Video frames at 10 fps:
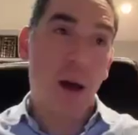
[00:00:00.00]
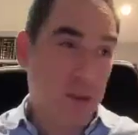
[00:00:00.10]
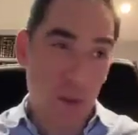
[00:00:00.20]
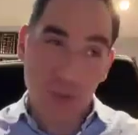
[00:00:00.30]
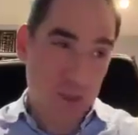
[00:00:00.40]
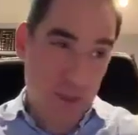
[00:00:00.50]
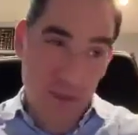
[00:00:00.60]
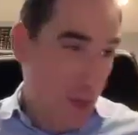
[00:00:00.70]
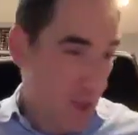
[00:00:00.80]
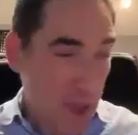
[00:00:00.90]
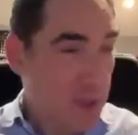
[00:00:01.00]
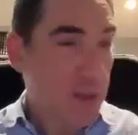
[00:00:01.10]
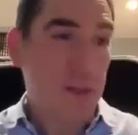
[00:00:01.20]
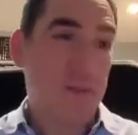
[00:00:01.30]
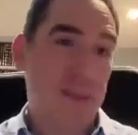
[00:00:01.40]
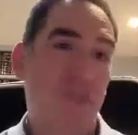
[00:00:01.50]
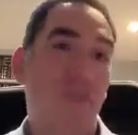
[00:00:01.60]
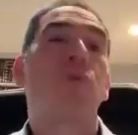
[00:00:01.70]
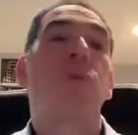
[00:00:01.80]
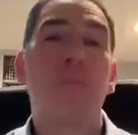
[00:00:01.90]
hug them. It doesn't say that. It says
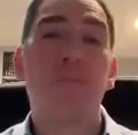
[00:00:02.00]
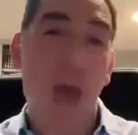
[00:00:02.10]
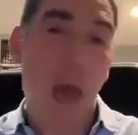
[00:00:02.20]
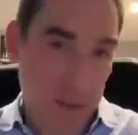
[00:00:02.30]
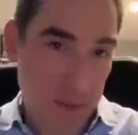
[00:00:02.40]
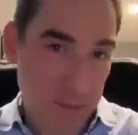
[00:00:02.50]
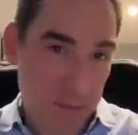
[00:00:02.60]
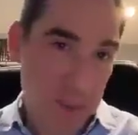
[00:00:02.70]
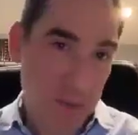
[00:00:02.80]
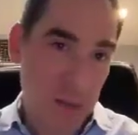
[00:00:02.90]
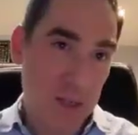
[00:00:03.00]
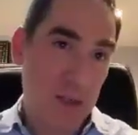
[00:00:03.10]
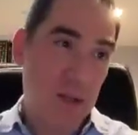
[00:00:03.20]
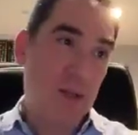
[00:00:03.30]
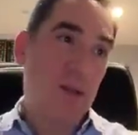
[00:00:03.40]
don't treat them badly, right?